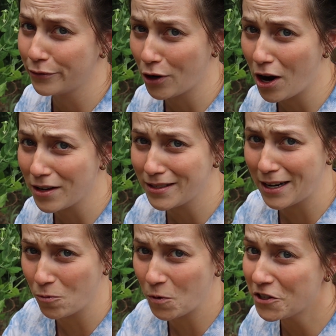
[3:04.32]
frost
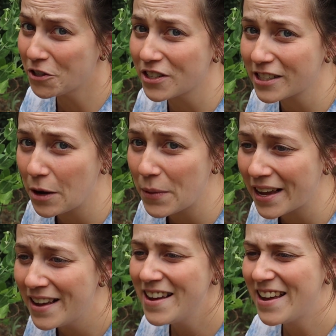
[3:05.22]
and winter is
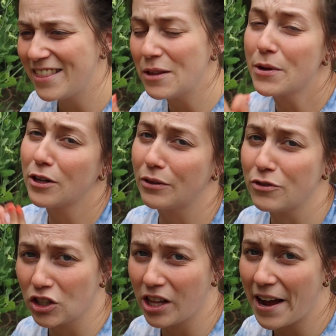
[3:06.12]
coming in the middle of
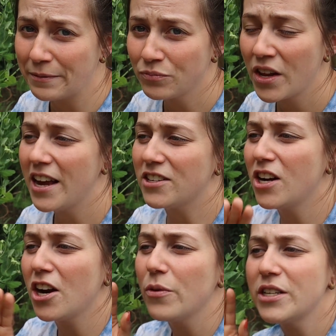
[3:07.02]
July. It's
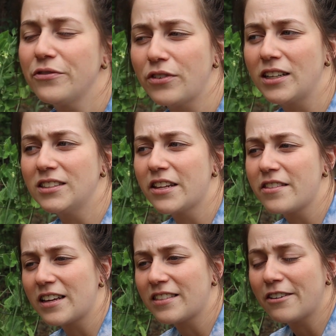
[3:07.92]
not always fun to
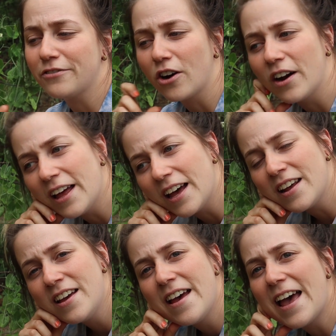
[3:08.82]
think that far
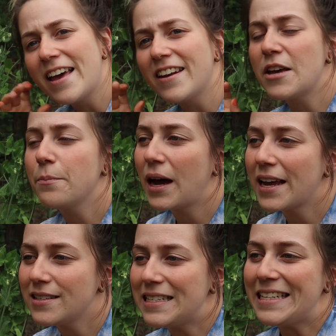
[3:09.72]
ahead, and it
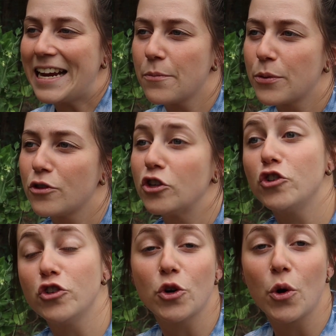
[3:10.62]
might damper the
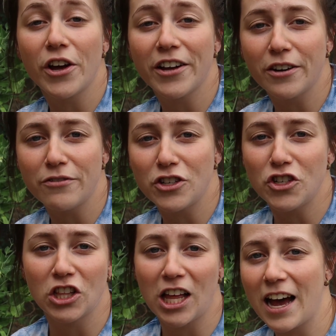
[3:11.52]
joy of the
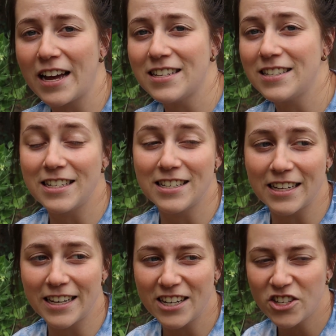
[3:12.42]
July
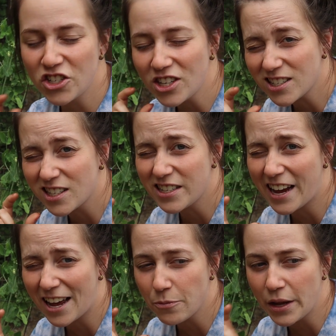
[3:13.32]
season just a tad